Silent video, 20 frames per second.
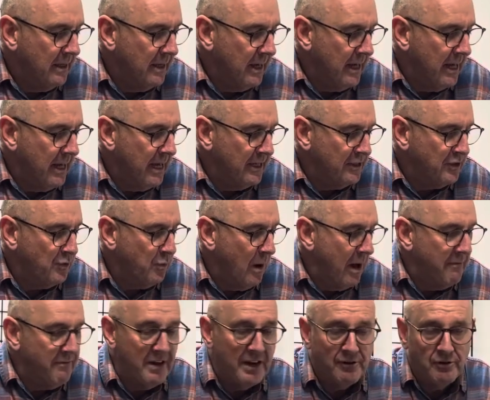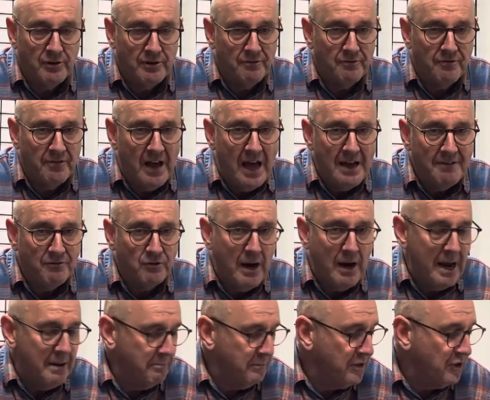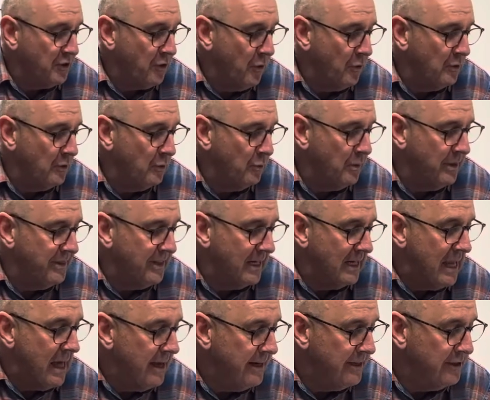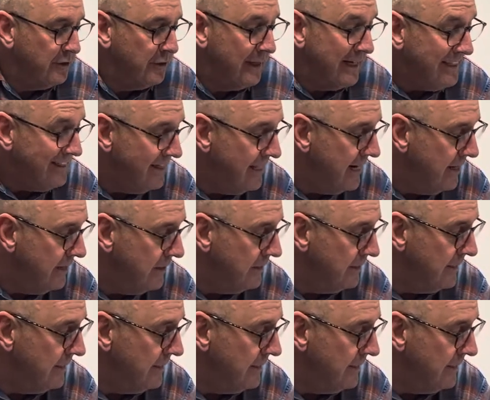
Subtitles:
1,205 grams total with the liner in there,